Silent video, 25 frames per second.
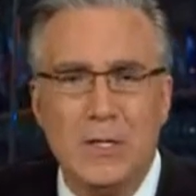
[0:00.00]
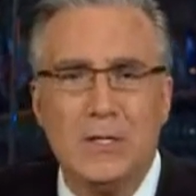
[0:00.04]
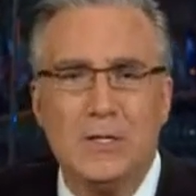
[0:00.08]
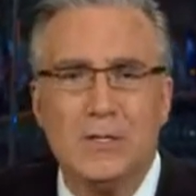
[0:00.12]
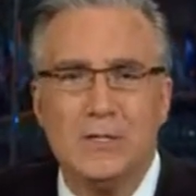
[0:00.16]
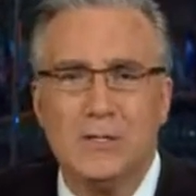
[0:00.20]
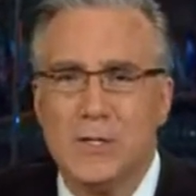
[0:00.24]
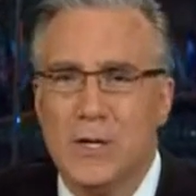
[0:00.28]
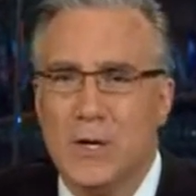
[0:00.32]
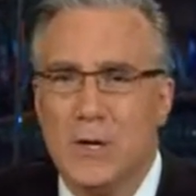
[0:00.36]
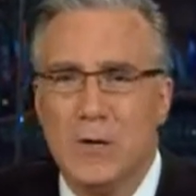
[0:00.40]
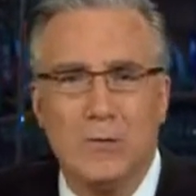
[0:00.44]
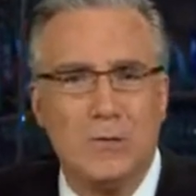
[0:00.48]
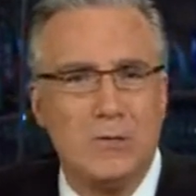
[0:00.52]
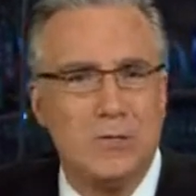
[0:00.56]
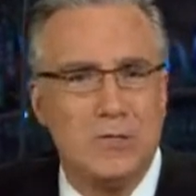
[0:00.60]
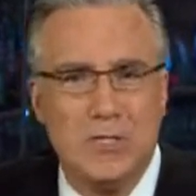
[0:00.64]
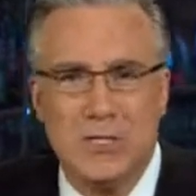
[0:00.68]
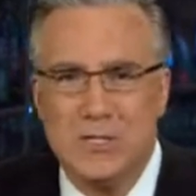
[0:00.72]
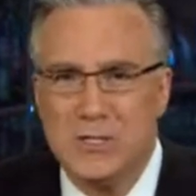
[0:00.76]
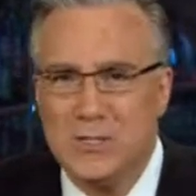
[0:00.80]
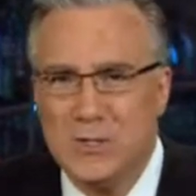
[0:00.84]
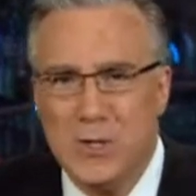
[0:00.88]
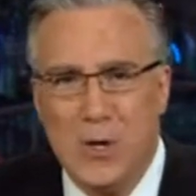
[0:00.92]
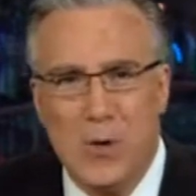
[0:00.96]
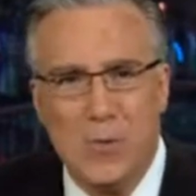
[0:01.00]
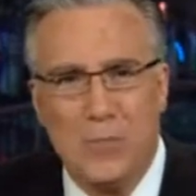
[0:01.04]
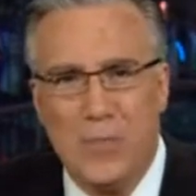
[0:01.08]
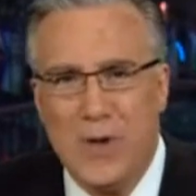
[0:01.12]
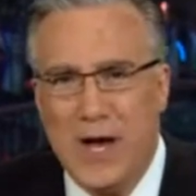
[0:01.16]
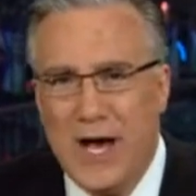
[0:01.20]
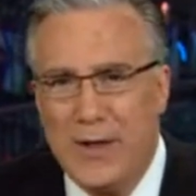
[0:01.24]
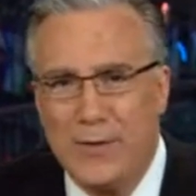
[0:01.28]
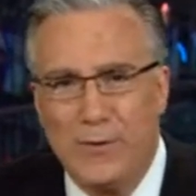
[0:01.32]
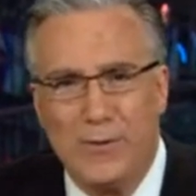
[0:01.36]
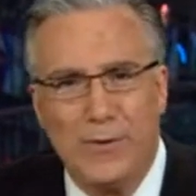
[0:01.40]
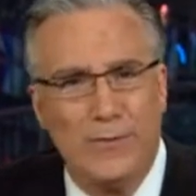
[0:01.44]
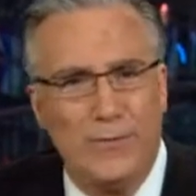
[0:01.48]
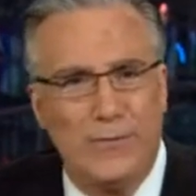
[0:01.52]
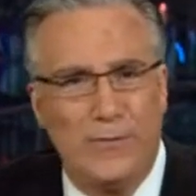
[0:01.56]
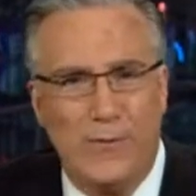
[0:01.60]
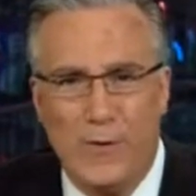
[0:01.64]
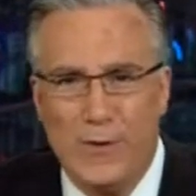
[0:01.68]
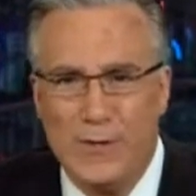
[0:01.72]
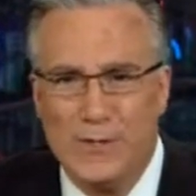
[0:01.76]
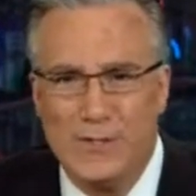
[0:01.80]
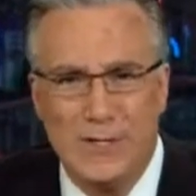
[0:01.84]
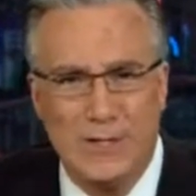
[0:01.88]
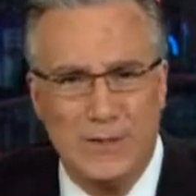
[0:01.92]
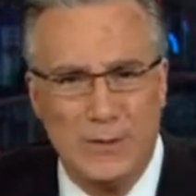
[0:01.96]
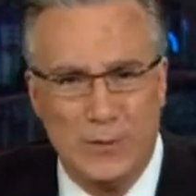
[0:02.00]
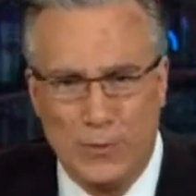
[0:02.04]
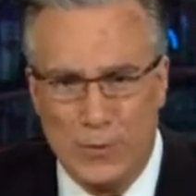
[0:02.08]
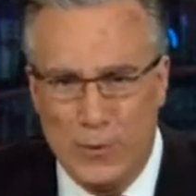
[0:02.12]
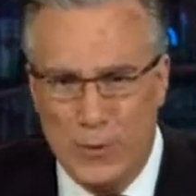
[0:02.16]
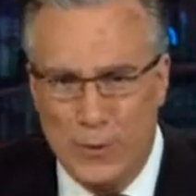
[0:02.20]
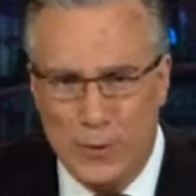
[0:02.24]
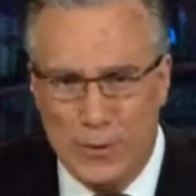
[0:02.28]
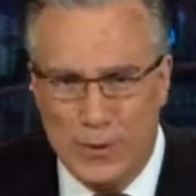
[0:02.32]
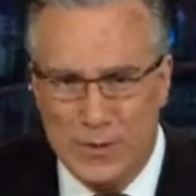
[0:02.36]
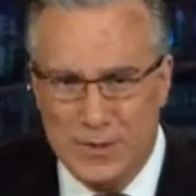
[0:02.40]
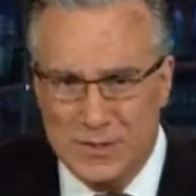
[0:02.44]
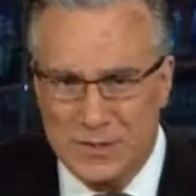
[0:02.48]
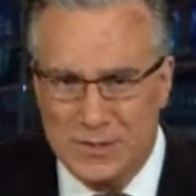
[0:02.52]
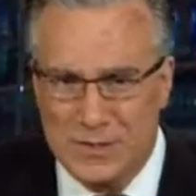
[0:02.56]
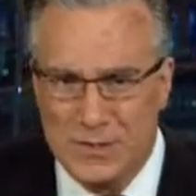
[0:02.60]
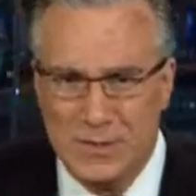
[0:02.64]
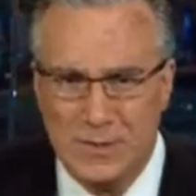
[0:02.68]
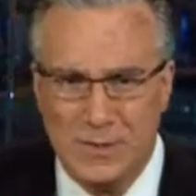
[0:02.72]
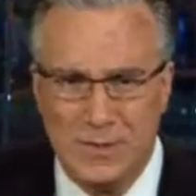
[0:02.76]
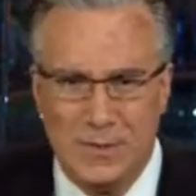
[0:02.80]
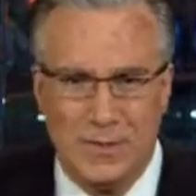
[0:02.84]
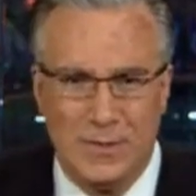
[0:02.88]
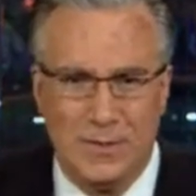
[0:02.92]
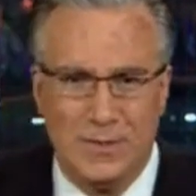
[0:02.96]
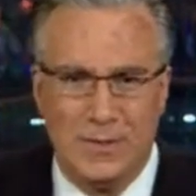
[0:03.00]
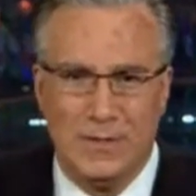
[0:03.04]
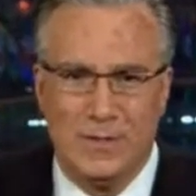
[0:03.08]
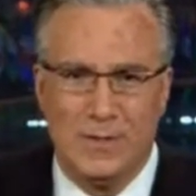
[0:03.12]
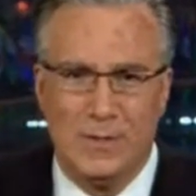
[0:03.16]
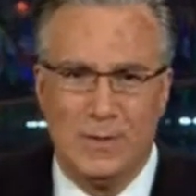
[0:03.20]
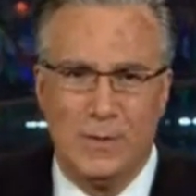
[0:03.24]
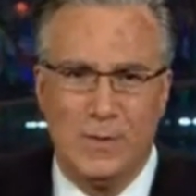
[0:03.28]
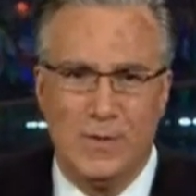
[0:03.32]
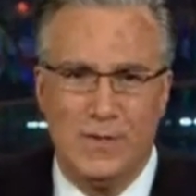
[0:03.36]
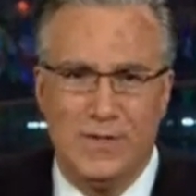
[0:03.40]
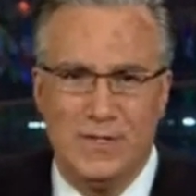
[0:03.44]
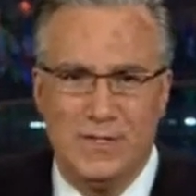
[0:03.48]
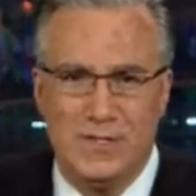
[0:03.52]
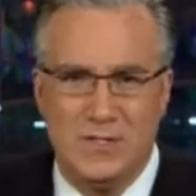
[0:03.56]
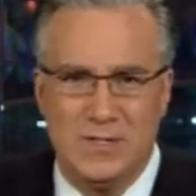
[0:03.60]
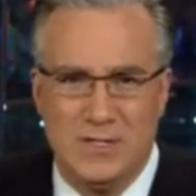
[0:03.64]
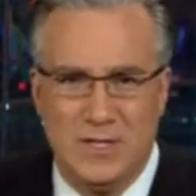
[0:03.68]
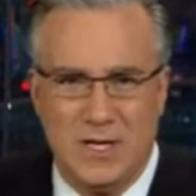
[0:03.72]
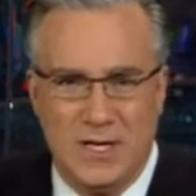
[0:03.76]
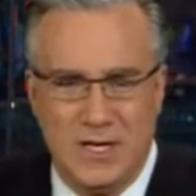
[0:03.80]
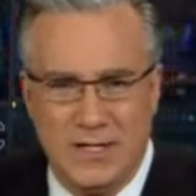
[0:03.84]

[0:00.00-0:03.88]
so just don't bother enforcing the rules. With us